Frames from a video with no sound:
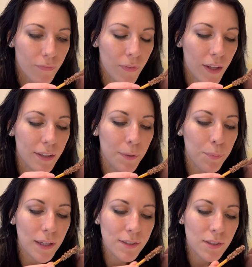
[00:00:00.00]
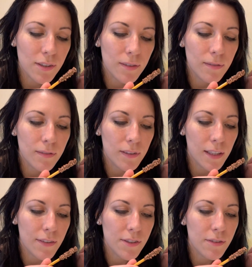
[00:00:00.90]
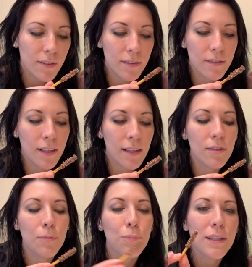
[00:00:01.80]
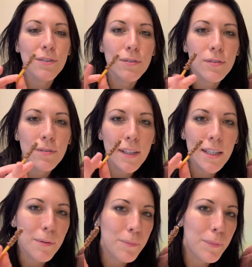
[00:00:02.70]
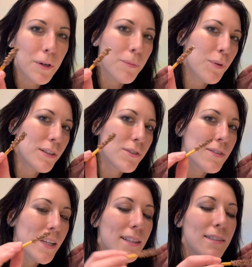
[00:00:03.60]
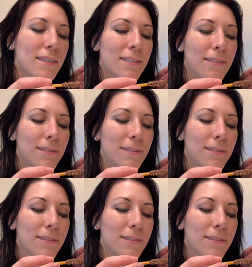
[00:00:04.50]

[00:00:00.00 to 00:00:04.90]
And then the pretzel gives you that little pretzel, kind of burnt pretzel taste.